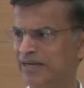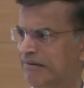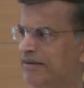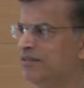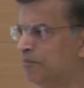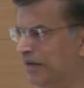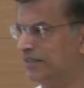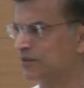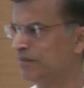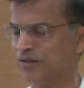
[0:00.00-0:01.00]
leaving the
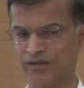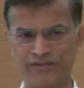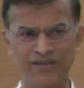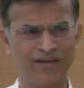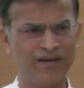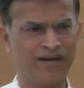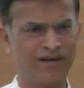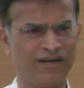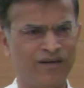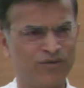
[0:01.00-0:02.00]
place because,
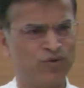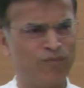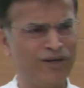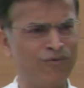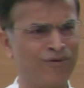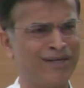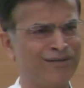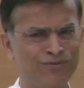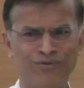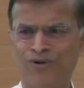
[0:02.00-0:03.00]
nobody
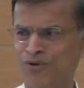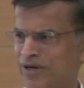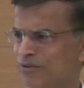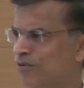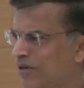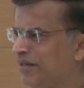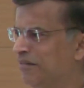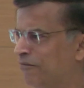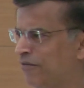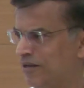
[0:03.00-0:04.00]
wanted to go and work
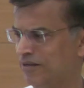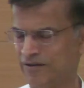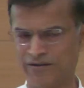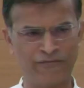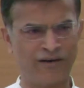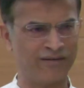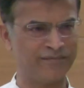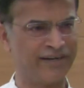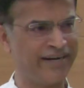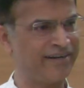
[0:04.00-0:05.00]

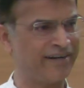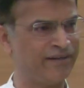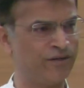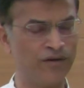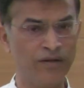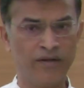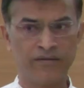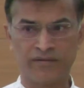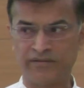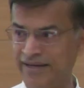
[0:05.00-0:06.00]
farm, right? And,
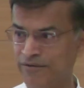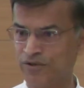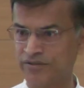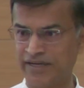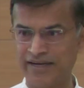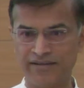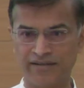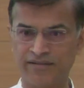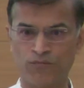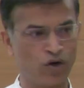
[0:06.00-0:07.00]
the thing was that
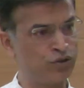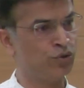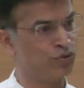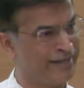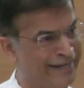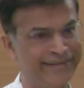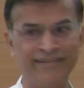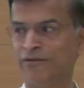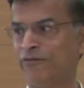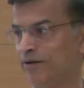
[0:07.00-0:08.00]
what you could eat
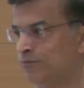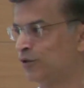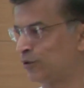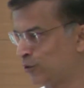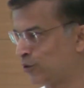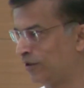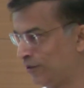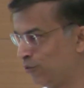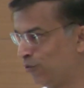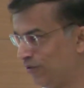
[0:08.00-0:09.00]
in the farm was also
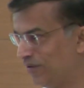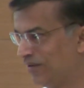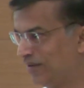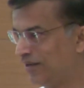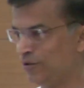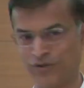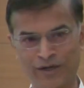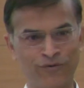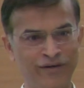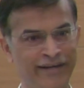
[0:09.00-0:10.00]
controlled. You
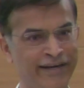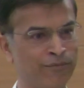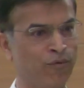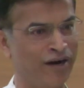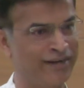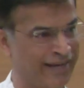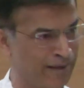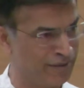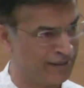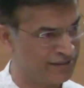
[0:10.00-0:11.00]
can only eat boiled
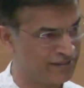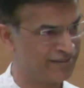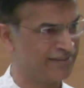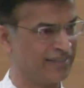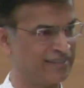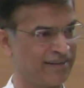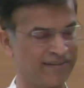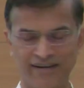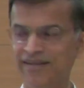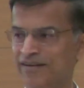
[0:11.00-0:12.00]
cabbage, things like
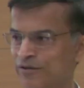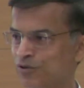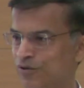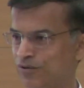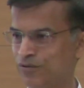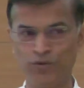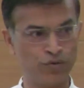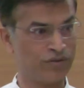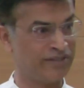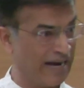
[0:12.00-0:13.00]
that. So you
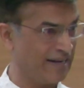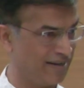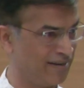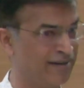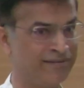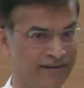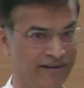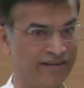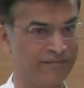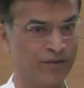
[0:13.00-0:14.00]
could die,
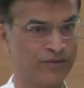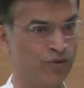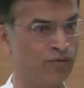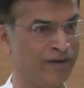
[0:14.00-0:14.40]
literally, because no